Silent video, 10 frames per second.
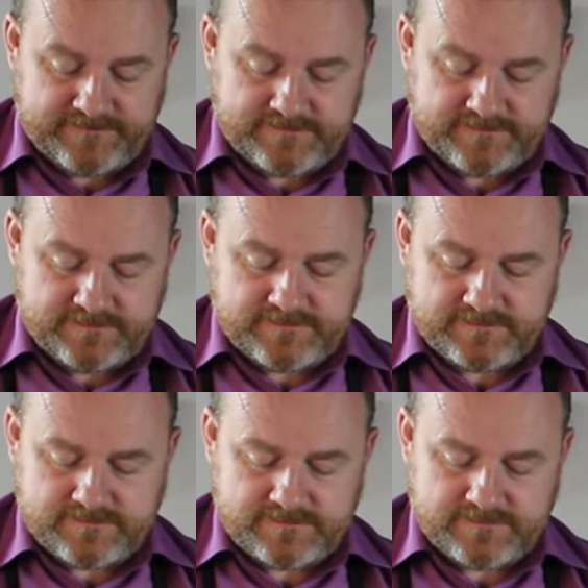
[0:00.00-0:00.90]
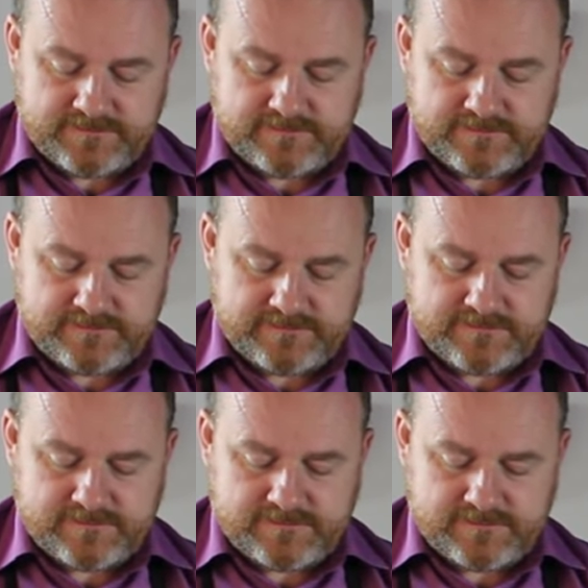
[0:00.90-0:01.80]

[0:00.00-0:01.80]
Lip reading: No one is speaking in this clip.